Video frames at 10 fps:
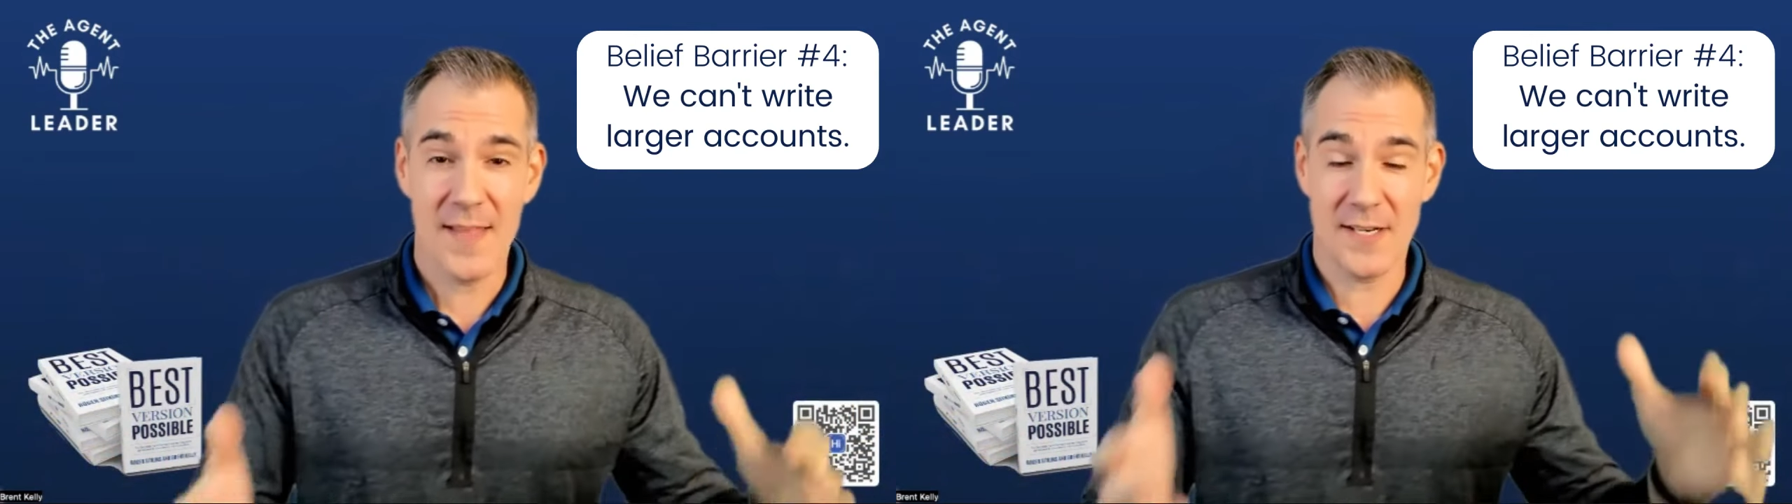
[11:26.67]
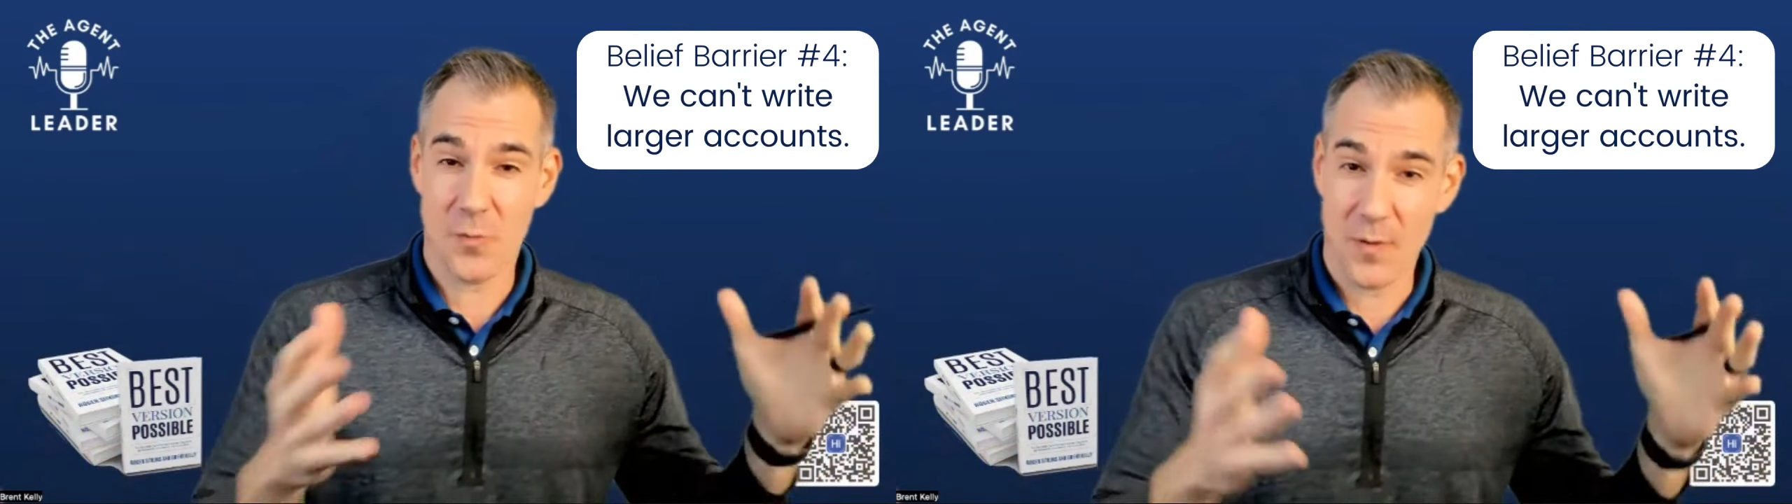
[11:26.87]

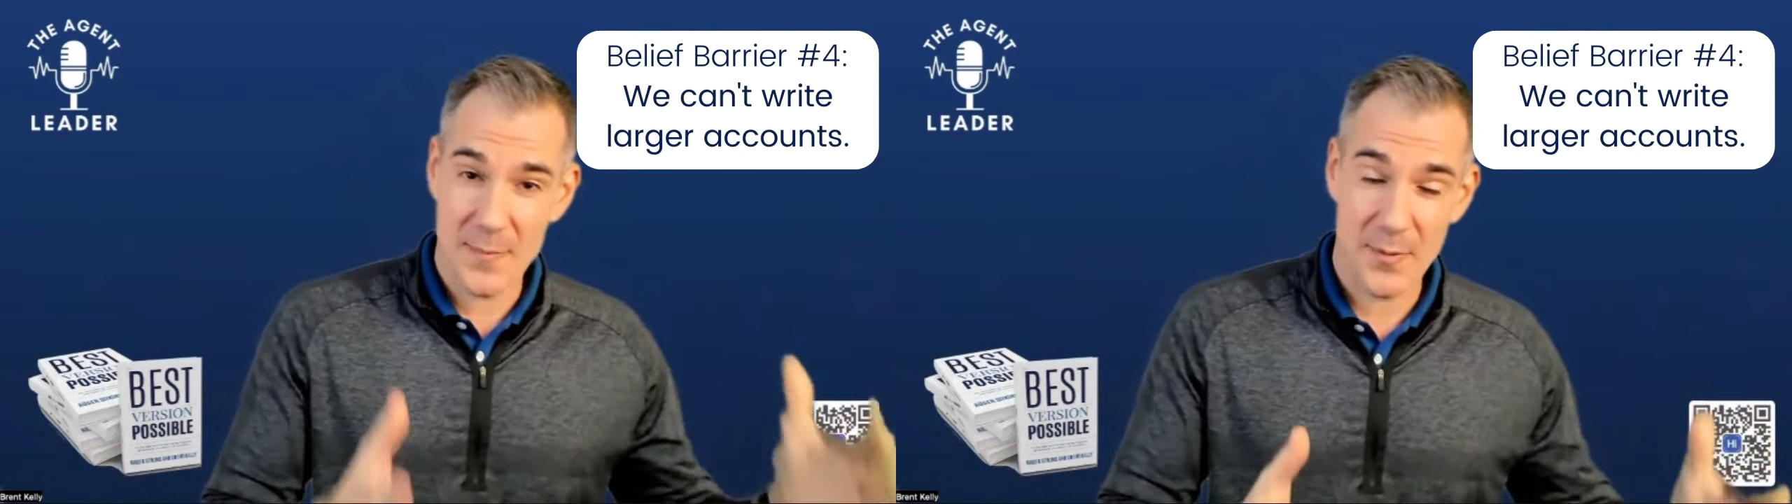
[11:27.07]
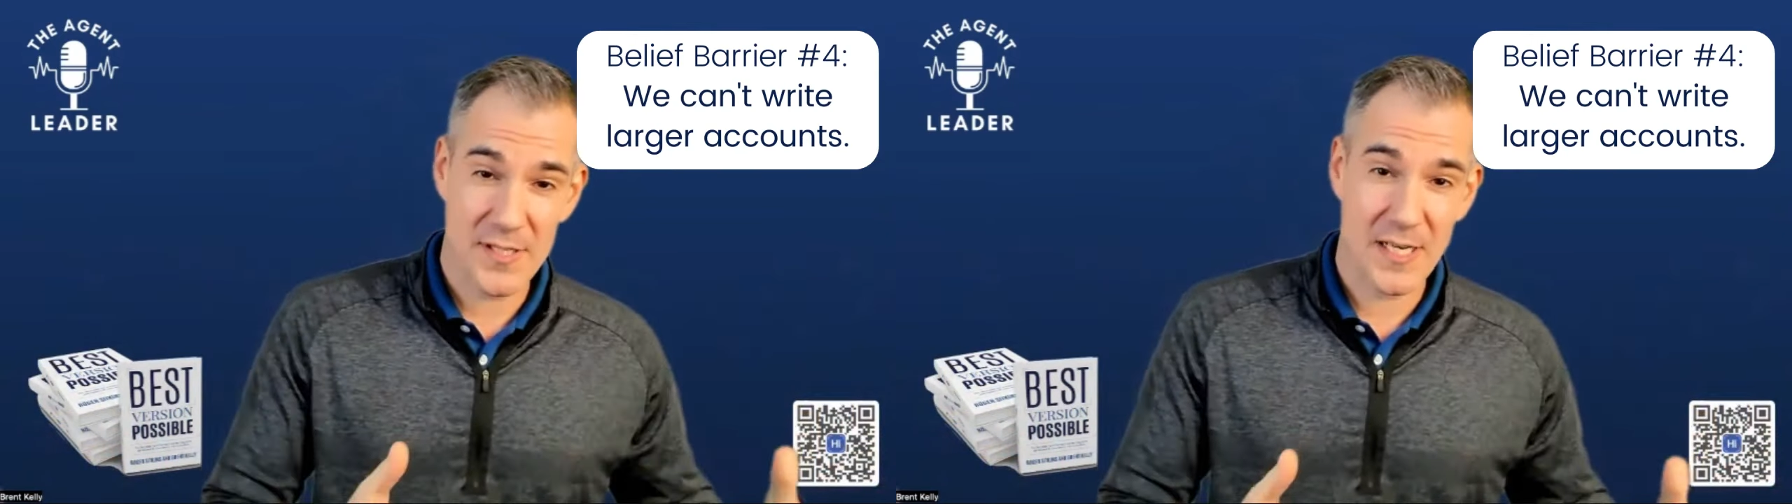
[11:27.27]
that twenty
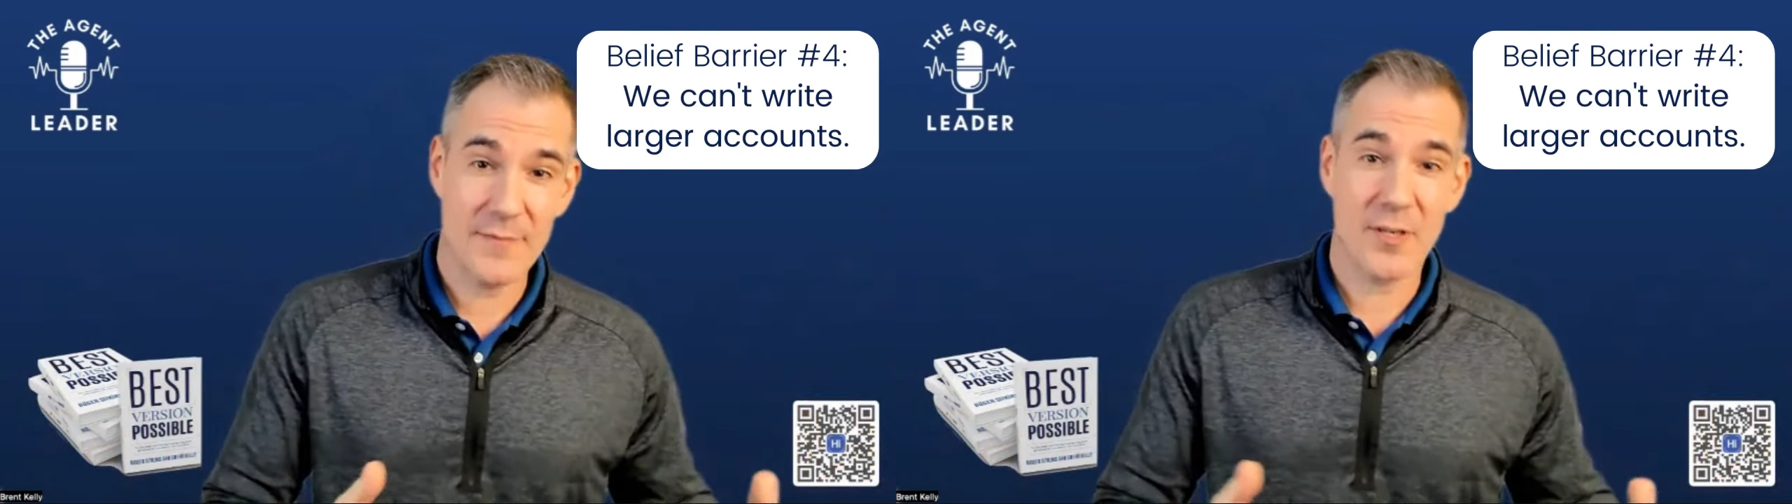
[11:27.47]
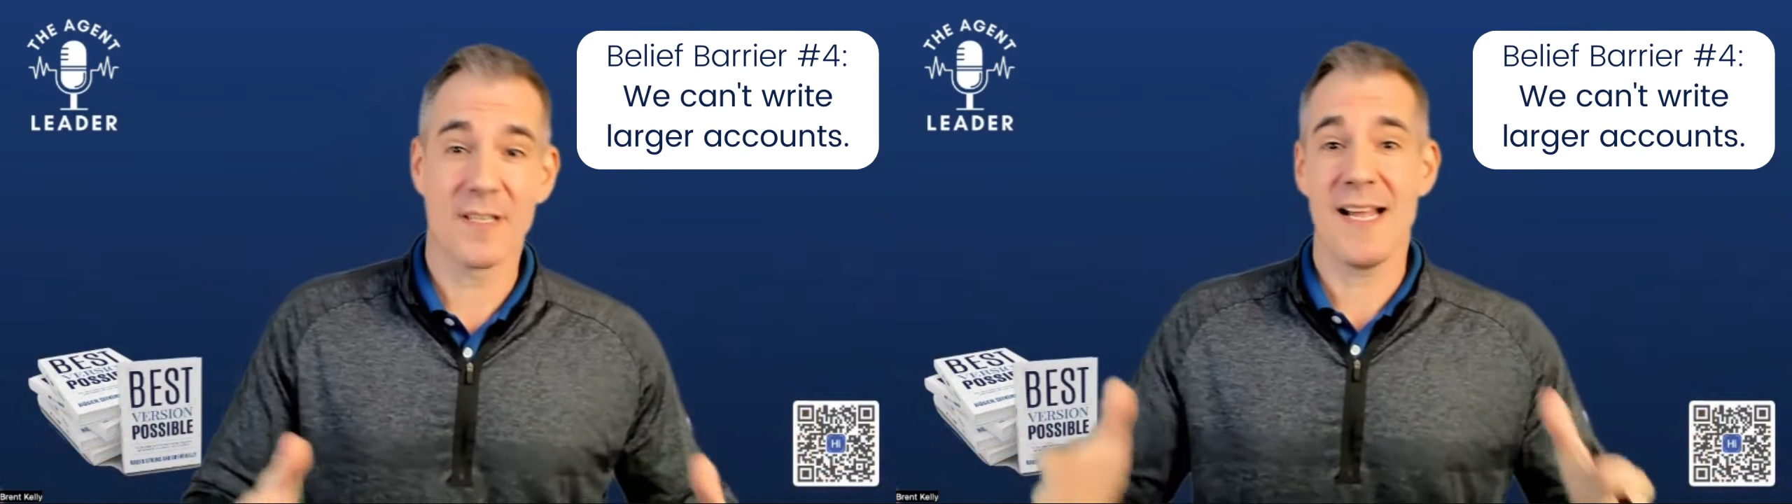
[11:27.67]
percent of
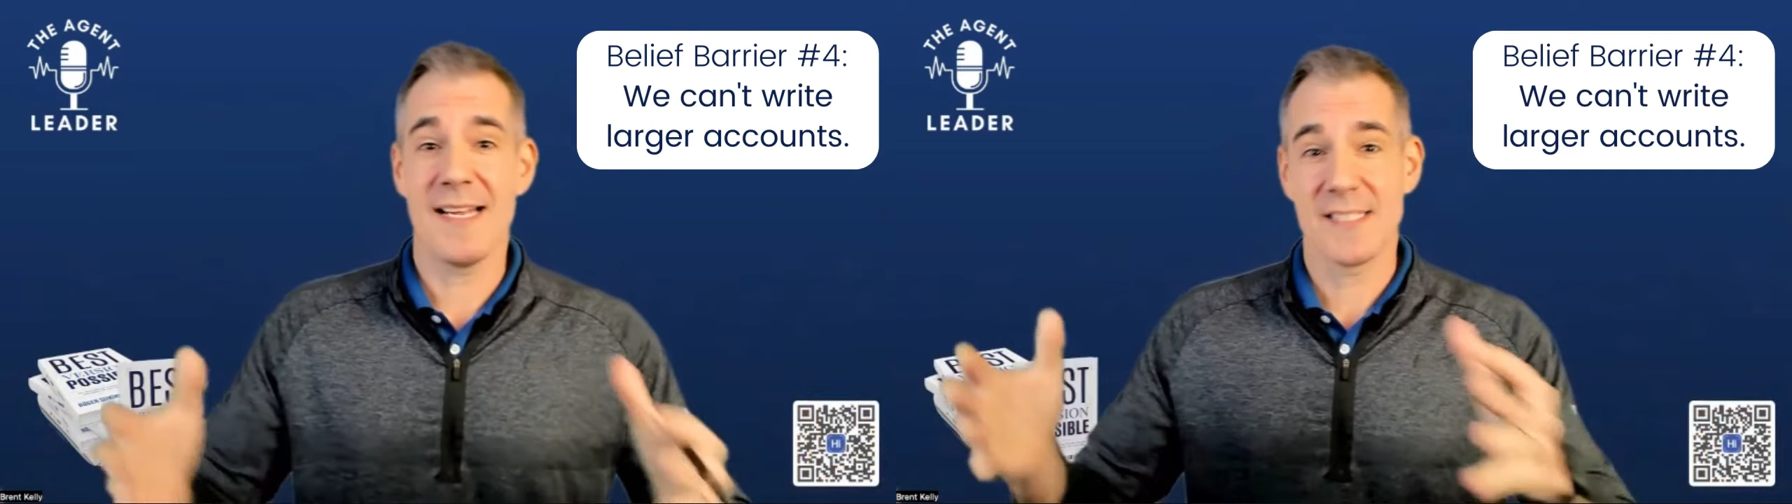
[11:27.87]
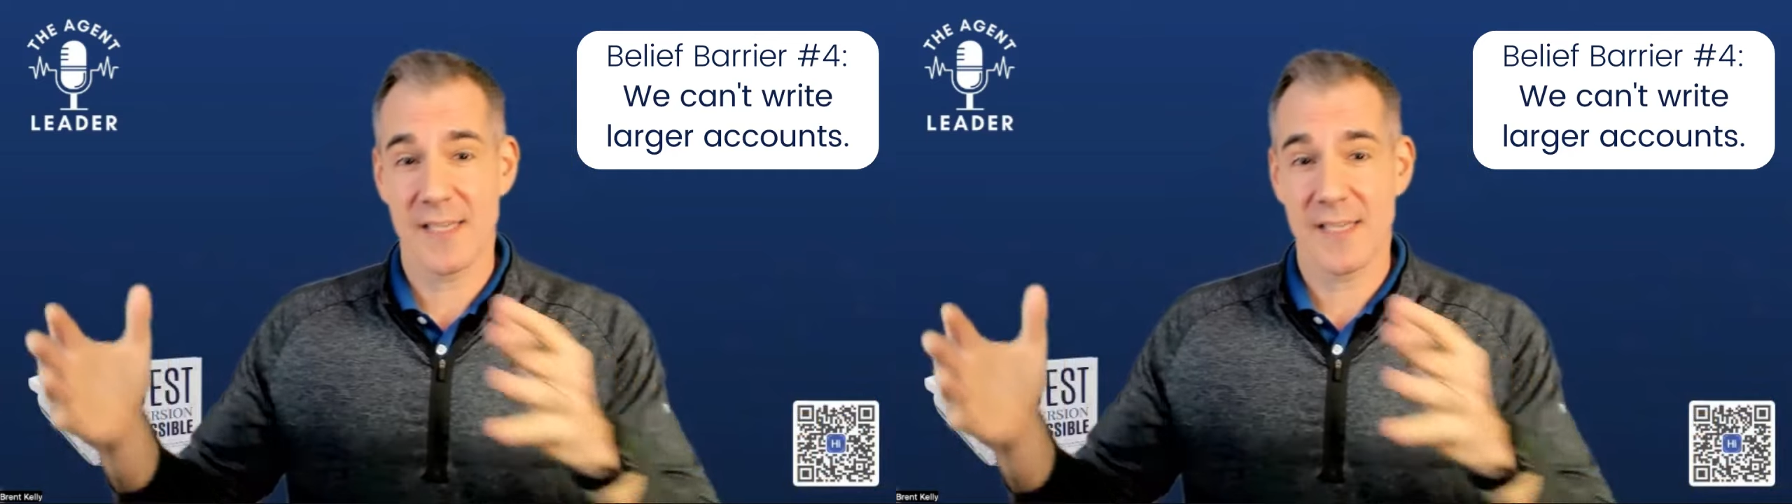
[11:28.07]
your clients